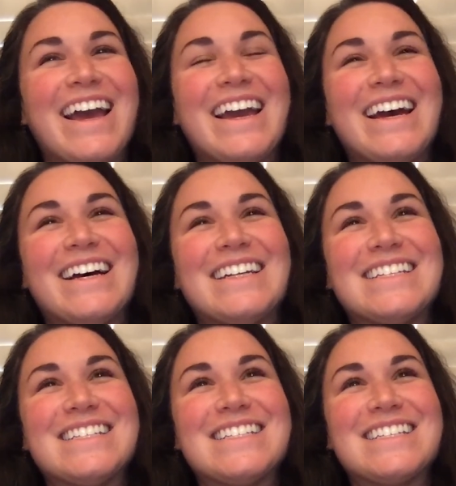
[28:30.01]

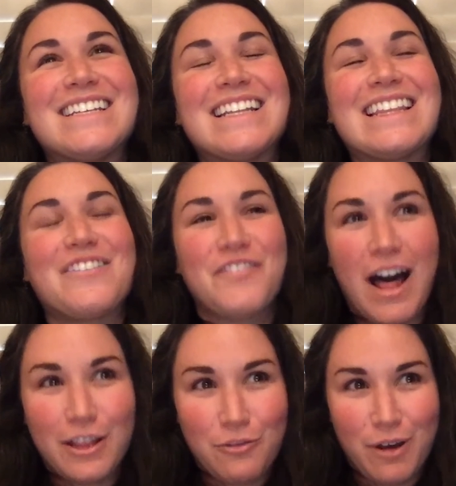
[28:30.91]
And the
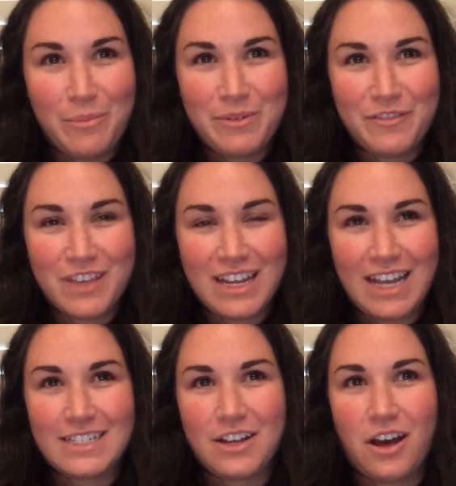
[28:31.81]
follow up of
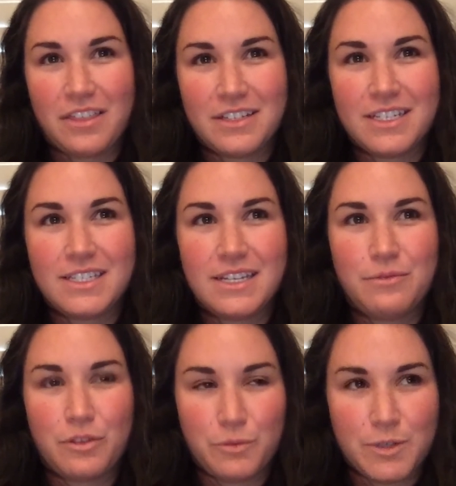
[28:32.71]
connecting
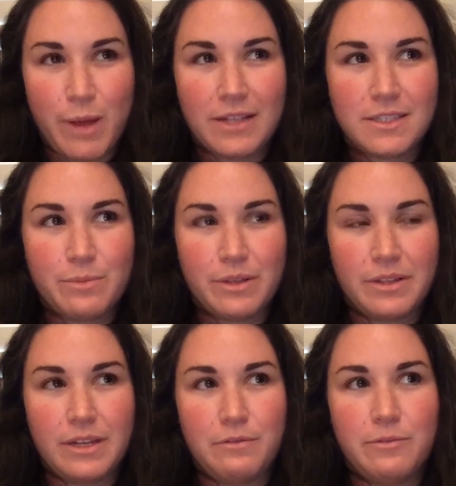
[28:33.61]
authenticity with
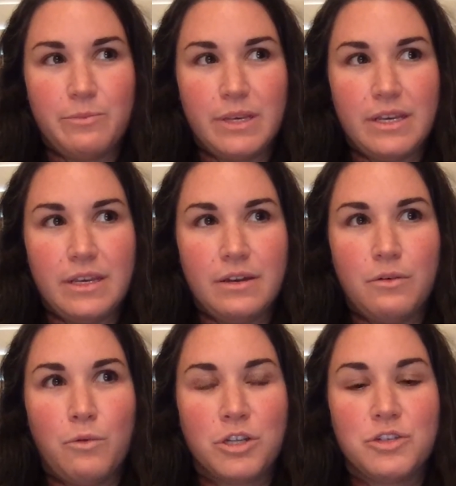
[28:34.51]
responsibility would be,
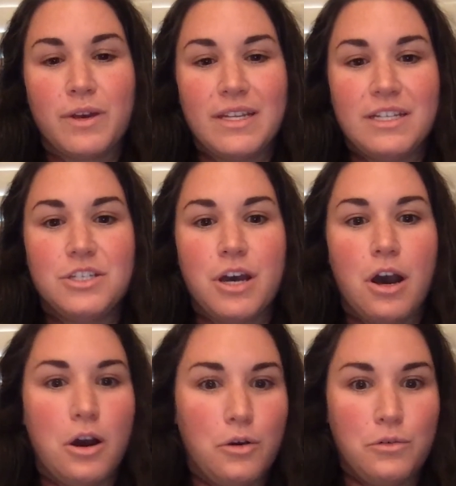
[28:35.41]
what do I need to
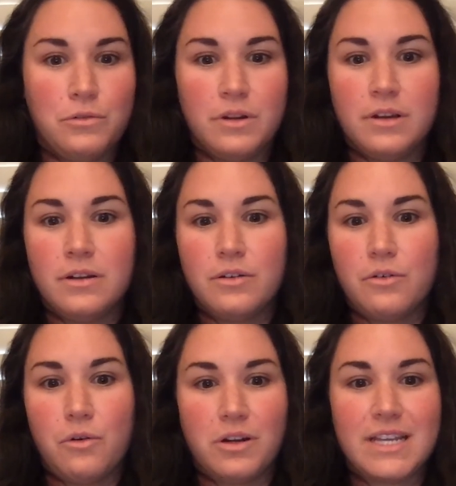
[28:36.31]
own
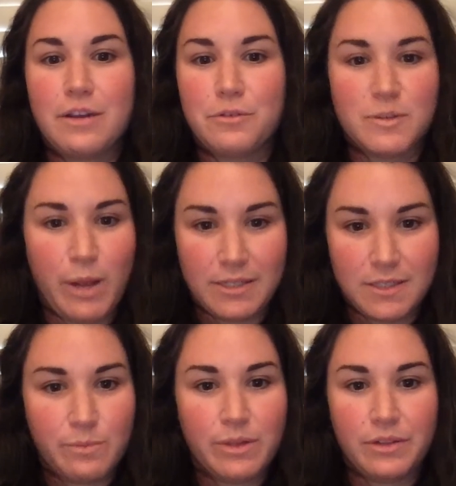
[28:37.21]
or take
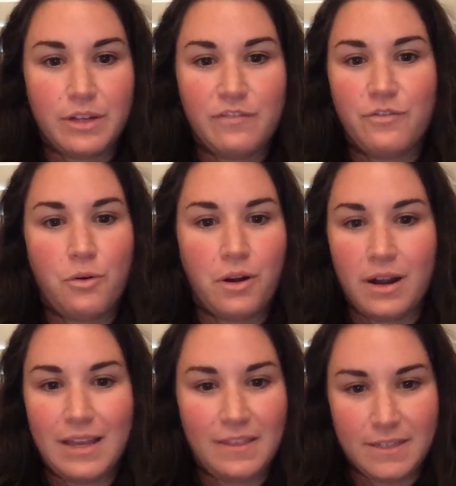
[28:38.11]
responsibility
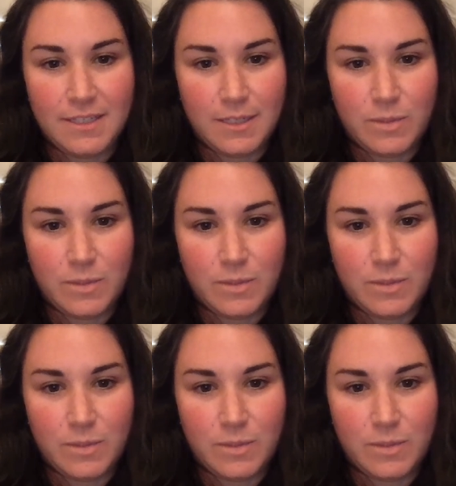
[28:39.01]
for in this